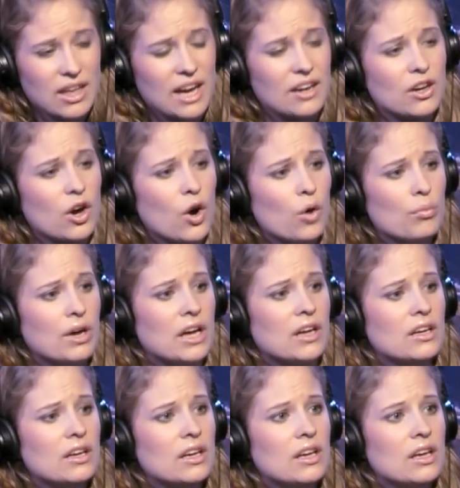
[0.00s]
that
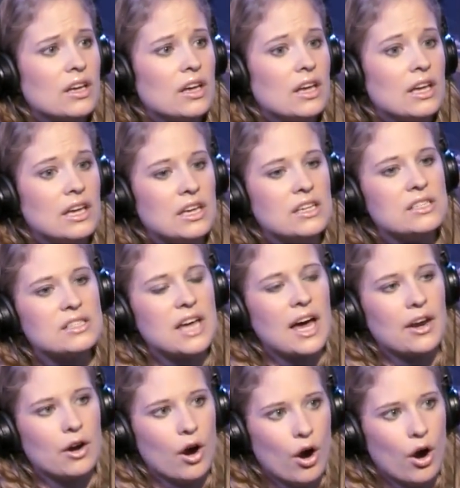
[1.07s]
coma, is that a